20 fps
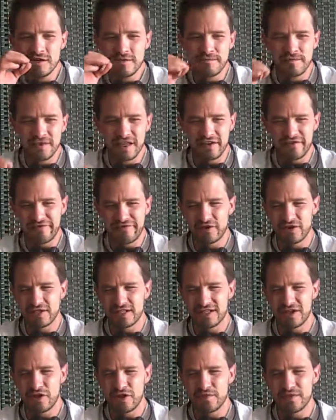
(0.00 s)
And
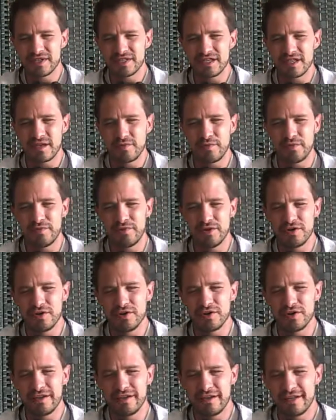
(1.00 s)
first it opens up with Bill
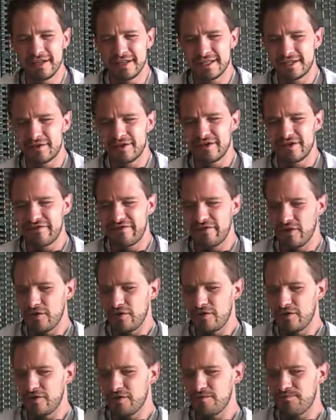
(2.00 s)
Clinton answering the
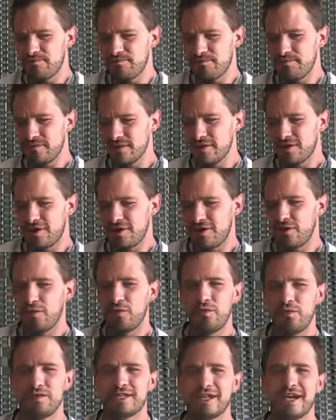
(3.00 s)
phone, all
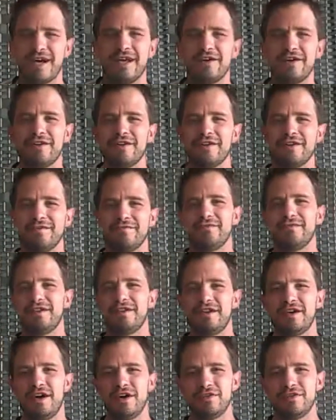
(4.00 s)
tired and
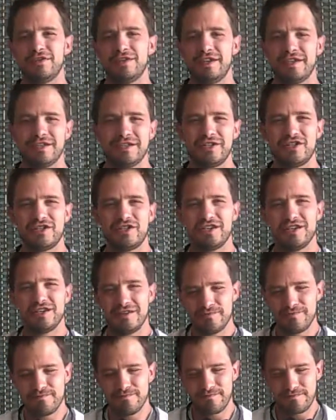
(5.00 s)
cuckold and shit,
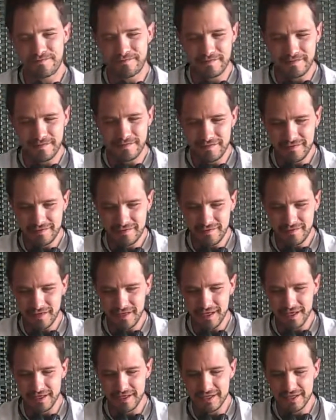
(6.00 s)
and
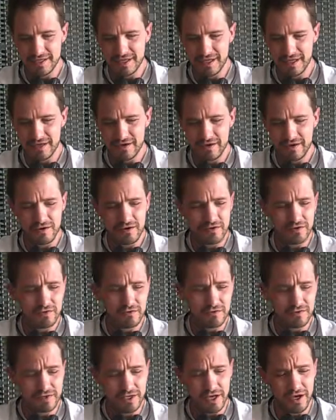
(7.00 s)
is like, oh,
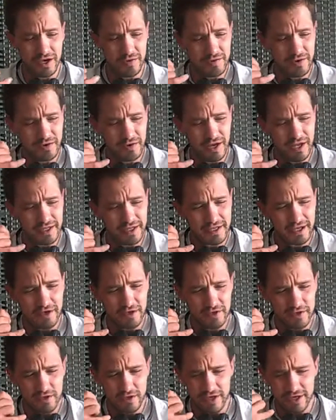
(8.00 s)
yeah, I'll be right there.
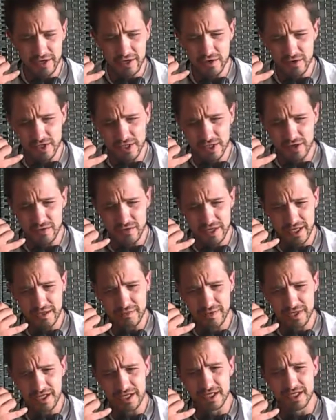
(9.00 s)
And they're like, no, sir, we need
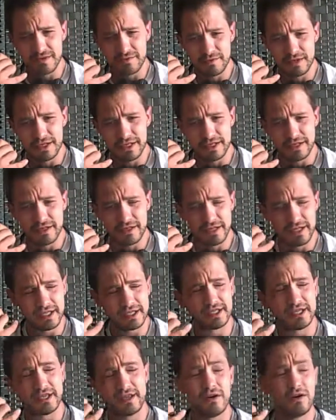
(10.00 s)
Mrs. Clinton. And
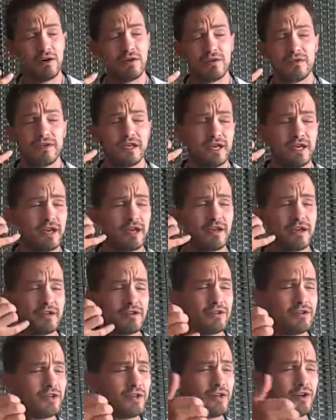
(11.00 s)
he's like, oh, yeah, here
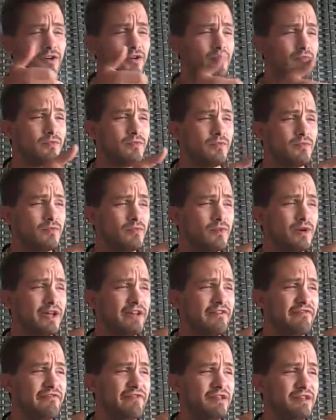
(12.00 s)
you go,
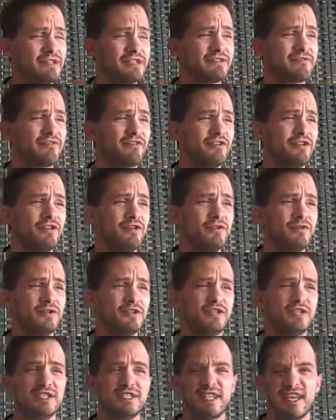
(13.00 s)
wifey, it's for you. And
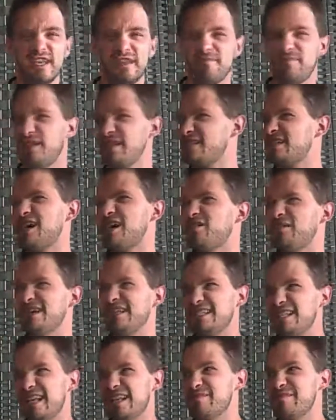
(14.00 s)
she's like, it's
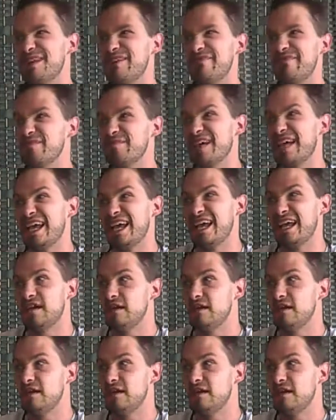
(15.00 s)
always going to be for me,